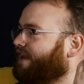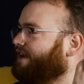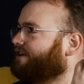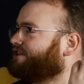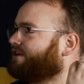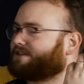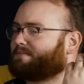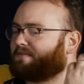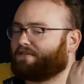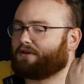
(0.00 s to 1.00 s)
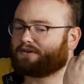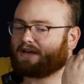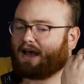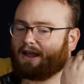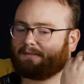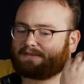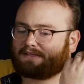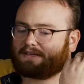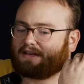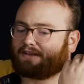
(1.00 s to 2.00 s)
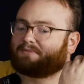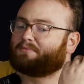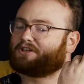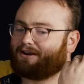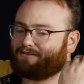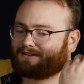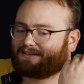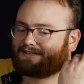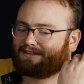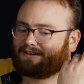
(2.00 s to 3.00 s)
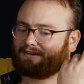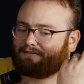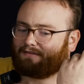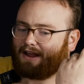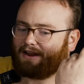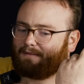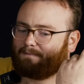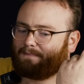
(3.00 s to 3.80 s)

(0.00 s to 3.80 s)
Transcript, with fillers: Vader shows up a few times to tell some jokes, right?